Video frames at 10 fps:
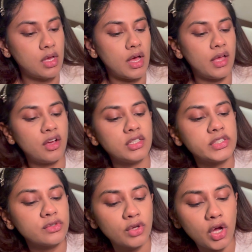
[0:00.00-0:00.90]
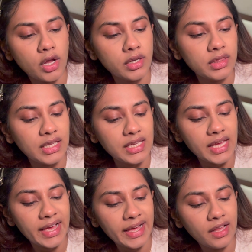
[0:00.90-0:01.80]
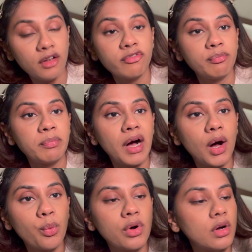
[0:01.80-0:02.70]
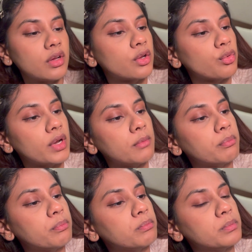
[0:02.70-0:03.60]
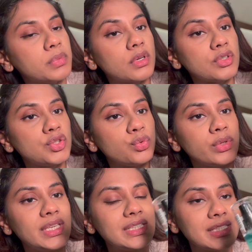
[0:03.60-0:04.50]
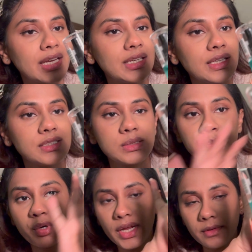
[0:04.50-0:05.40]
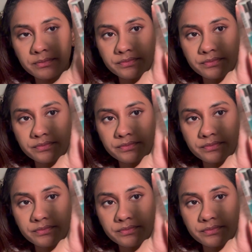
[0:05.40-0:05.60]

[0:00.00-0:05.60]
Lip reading: I also got the e.l.f. Power Grip Dewy Setting Spray